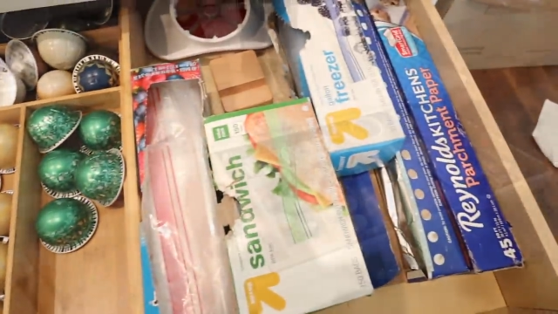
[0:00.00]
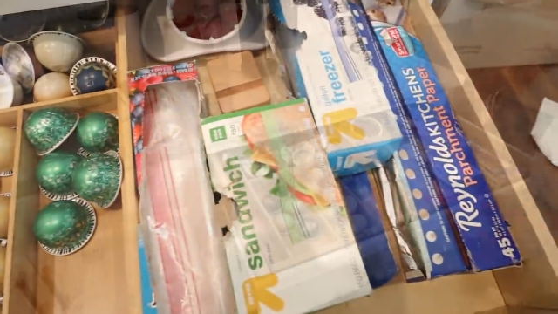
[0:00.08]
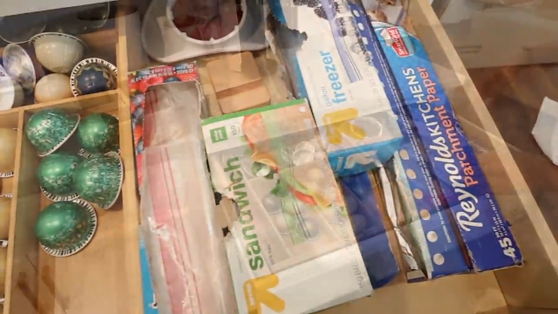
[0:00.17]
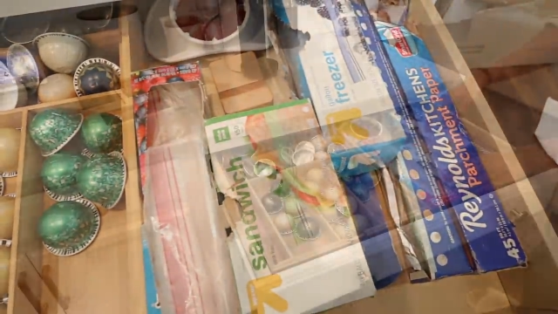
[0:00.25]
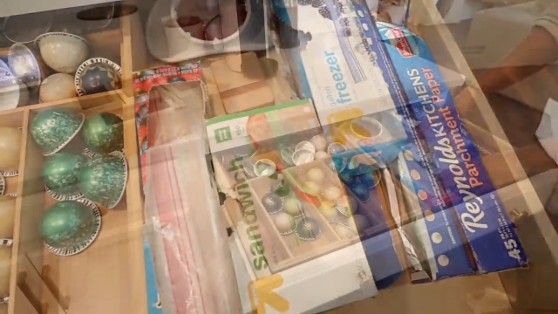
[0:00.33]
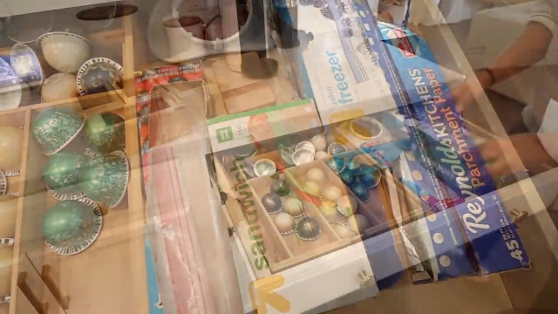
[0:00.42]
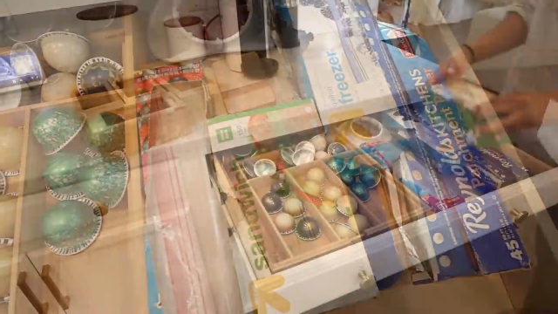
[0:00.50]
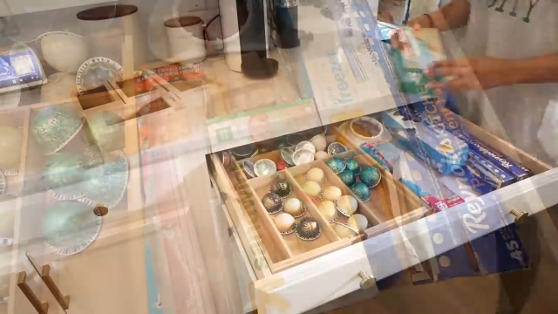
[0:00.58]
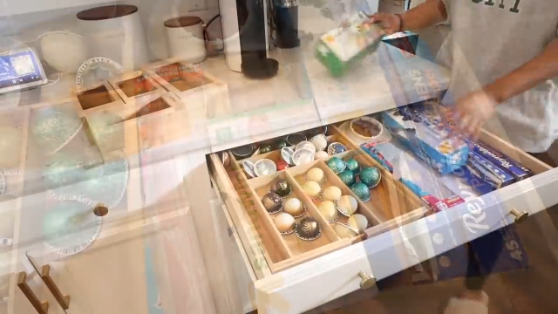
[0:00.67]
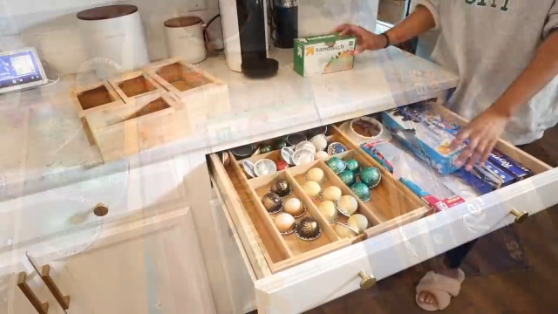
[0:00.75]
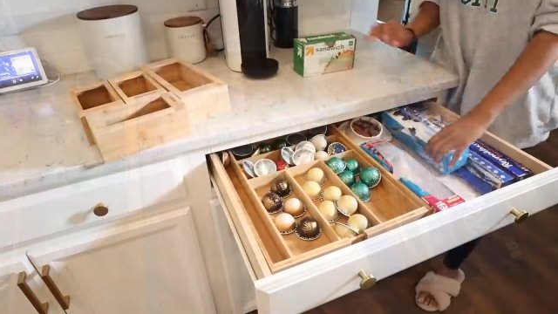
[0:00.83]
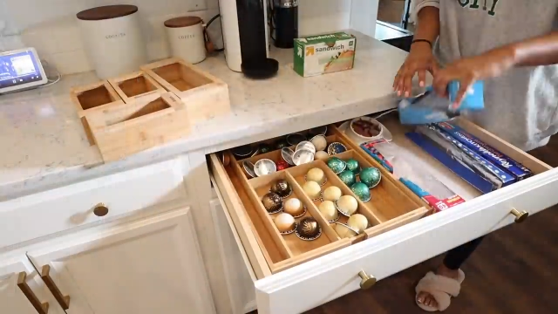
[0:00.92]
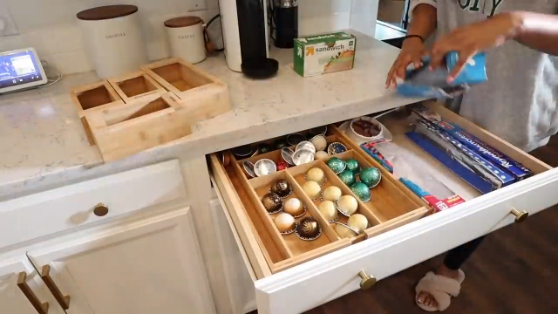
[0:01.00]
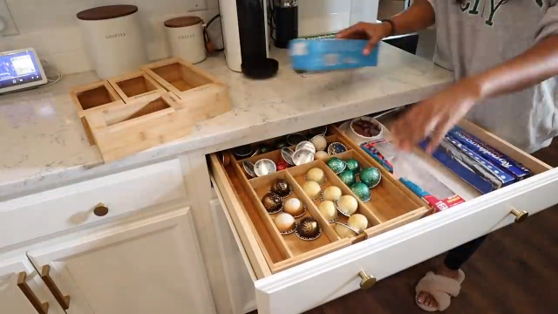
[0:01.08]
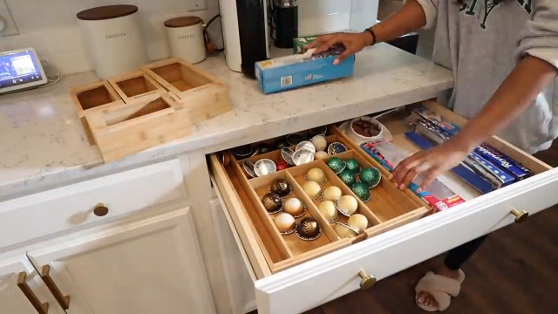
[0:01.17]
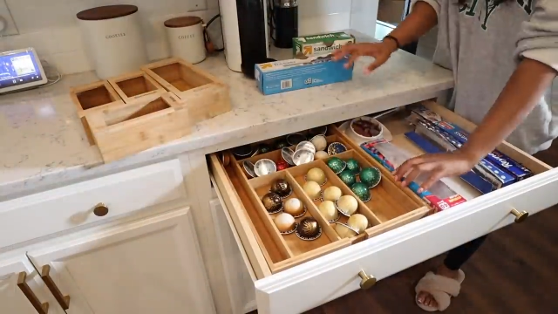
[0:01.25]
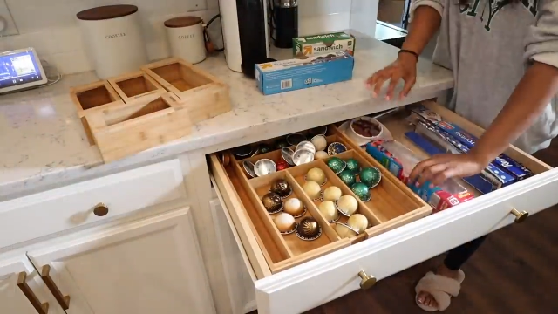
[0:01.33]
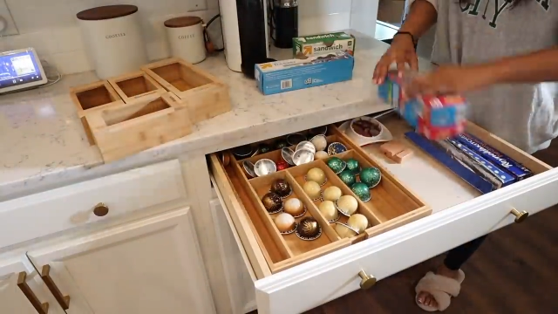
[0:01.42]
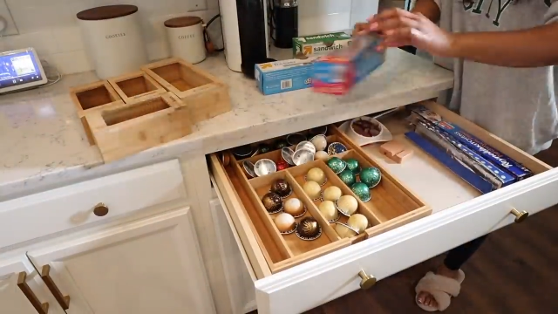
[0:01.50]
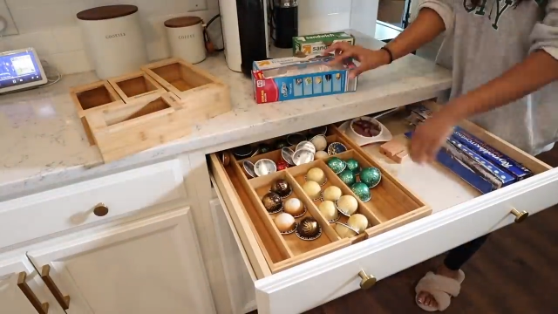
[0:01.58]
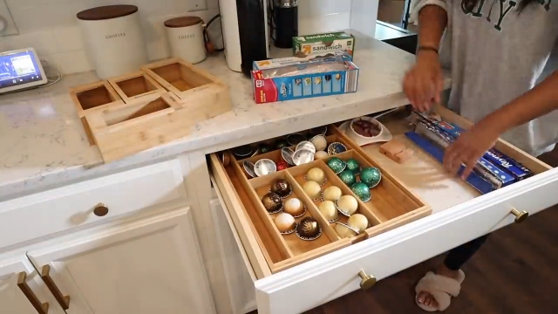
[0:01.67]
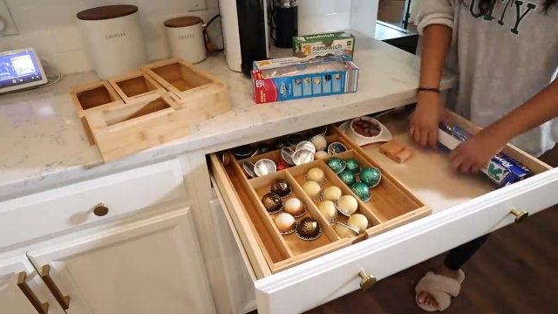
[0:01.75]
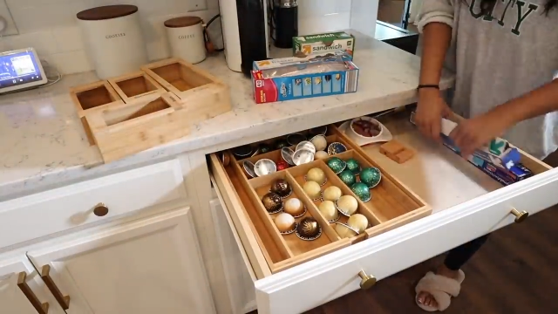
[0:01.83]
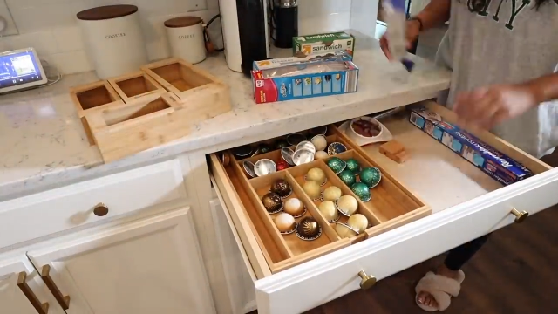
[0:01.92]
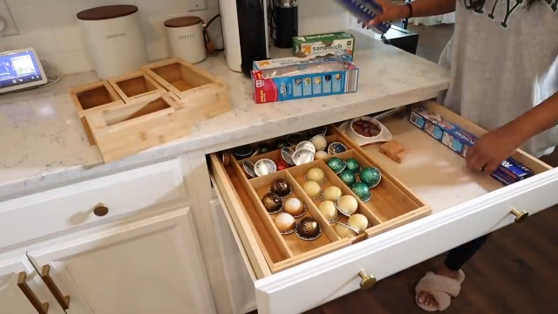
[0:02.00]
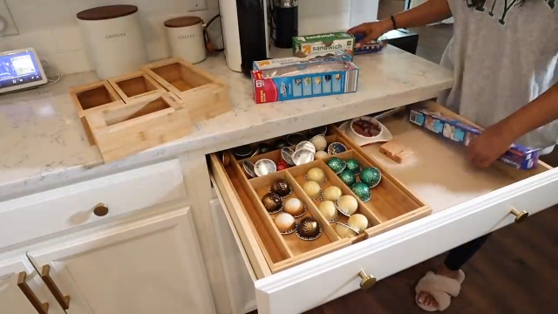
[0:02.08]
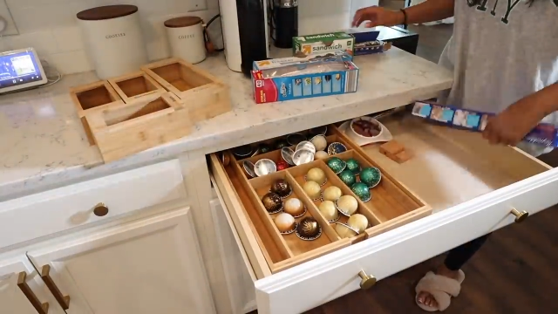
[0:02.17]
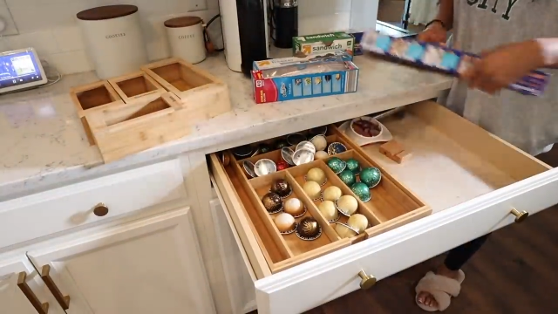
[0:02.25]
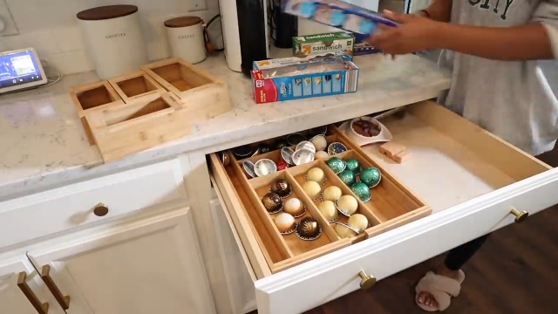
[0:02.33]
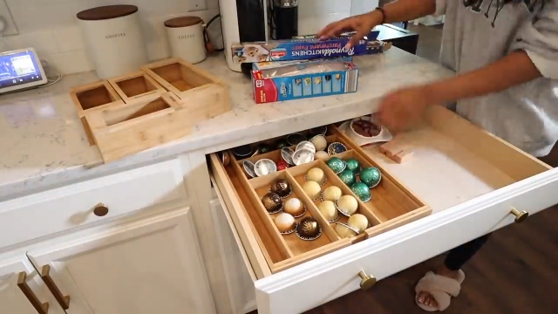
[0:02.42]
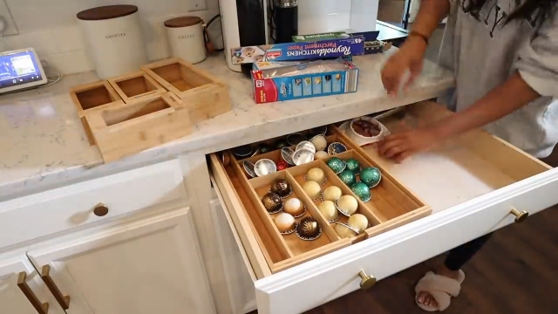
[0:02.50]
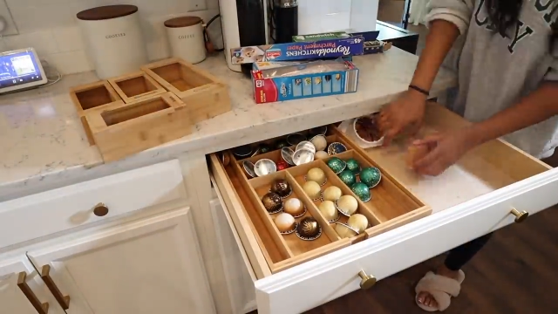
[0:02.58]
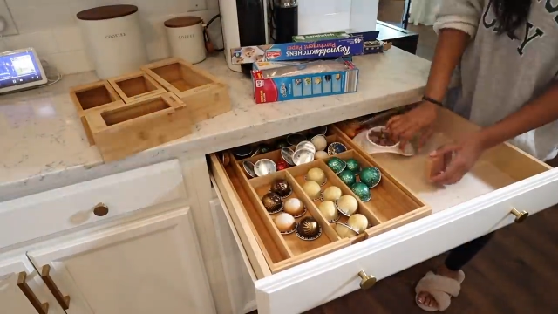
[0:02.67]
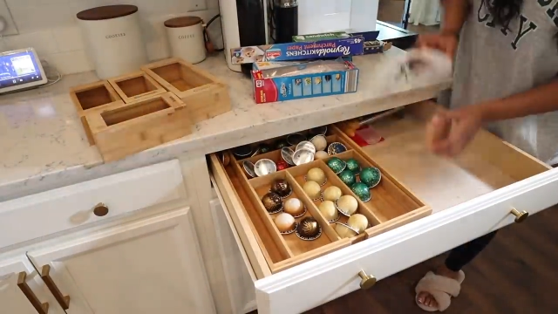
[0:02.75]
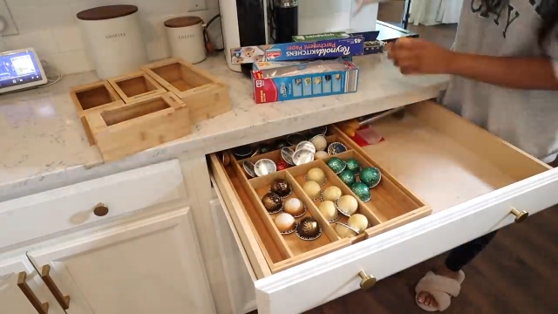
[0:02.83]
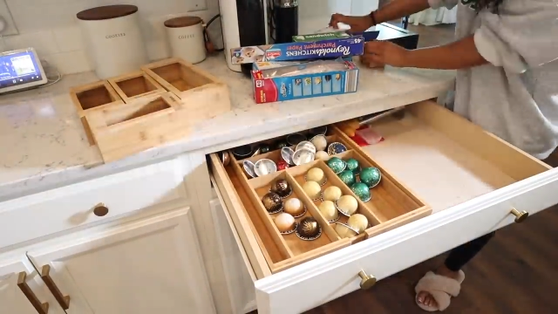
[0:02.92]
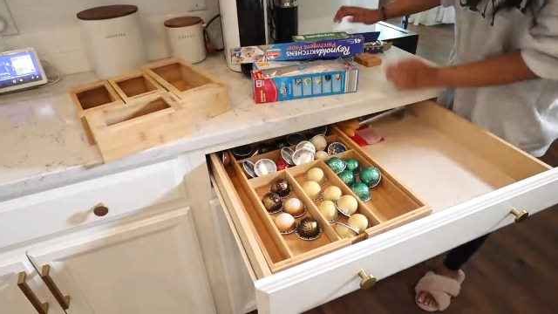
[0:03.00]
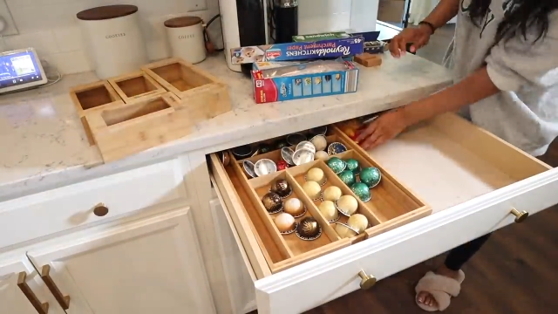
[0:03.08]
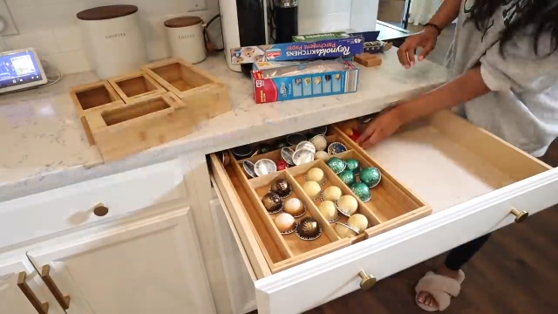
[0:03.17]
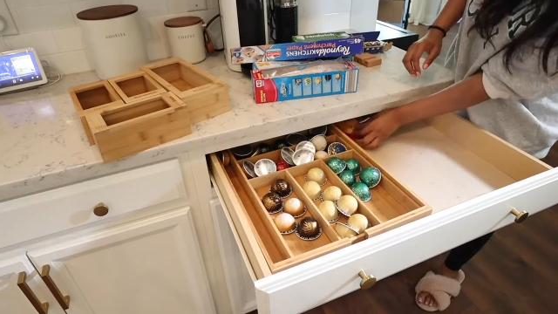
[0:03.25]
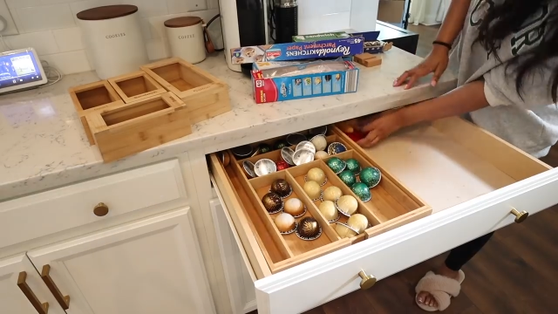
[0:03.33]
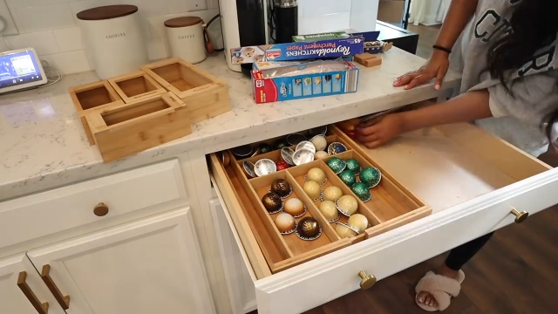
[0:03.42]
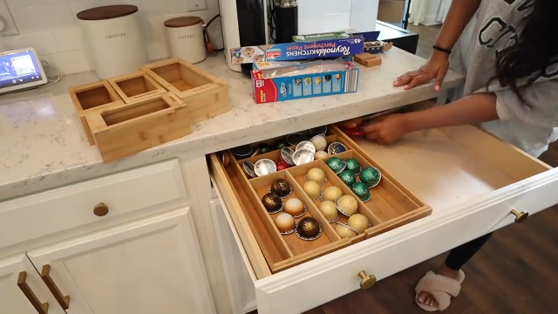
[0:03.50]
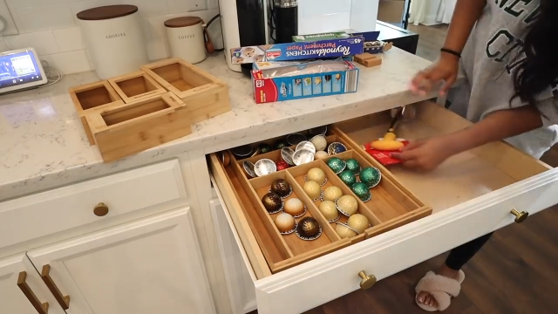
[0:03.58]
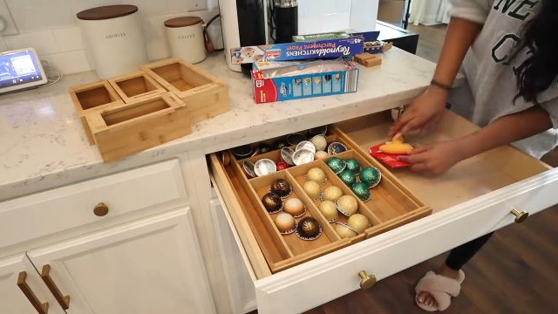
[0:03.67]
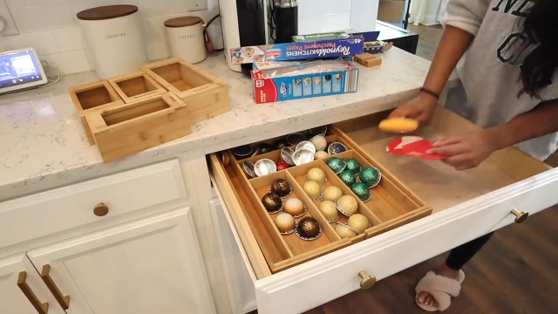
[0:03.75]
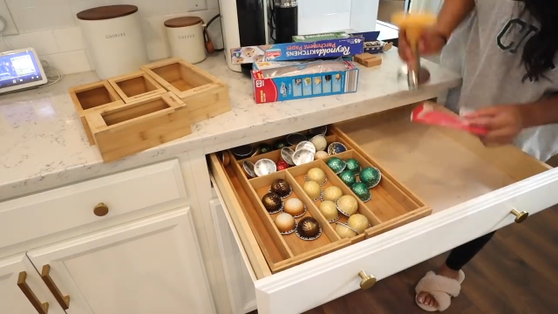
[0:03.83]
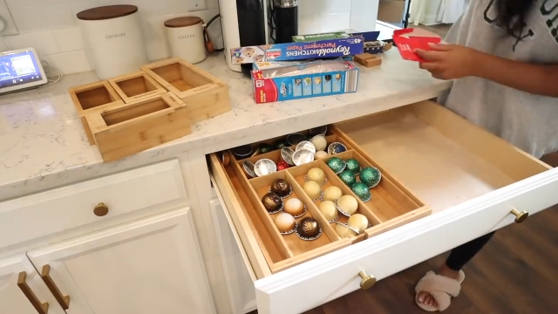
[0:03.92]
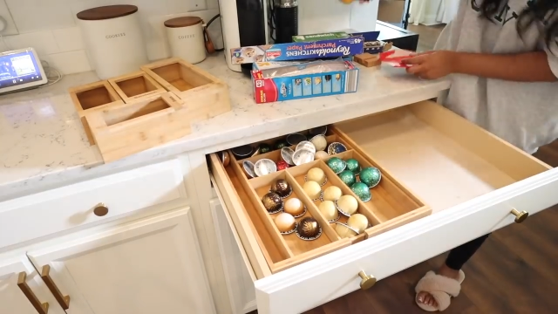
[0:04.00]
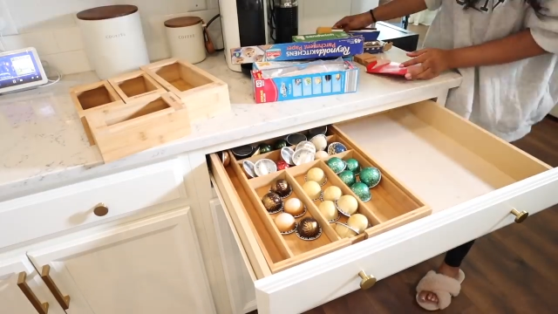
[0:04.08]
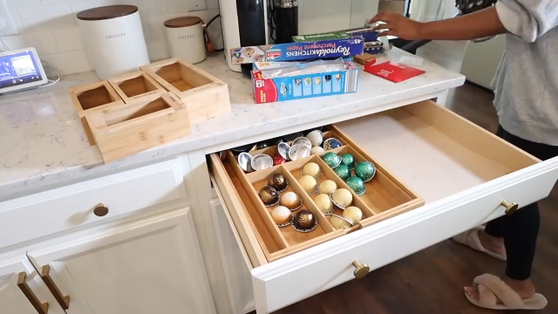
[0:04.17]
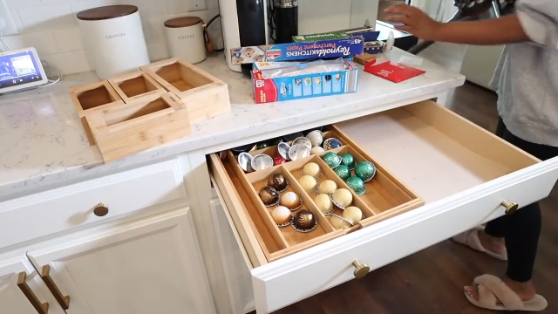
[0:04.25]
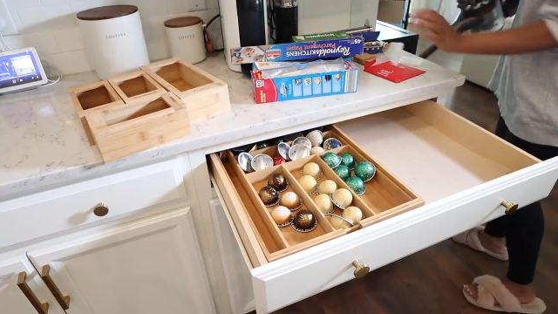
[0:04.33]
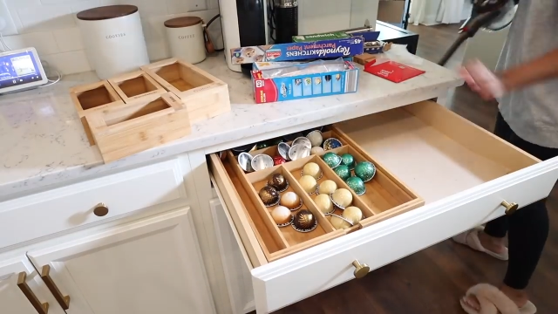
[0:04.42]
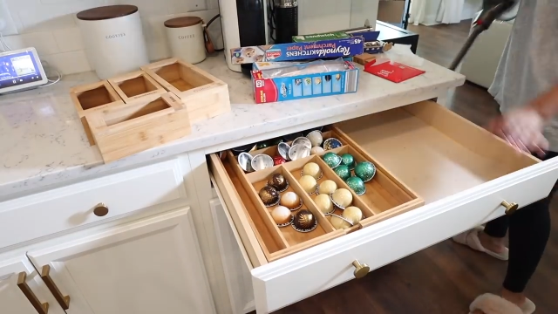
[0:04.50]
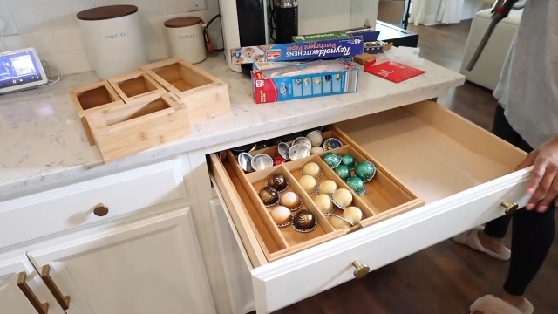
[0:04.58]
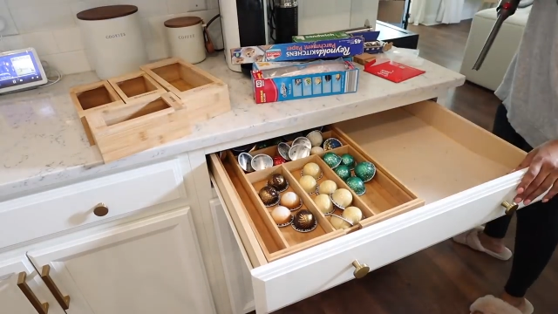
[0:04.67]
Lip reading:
(no speaker visible)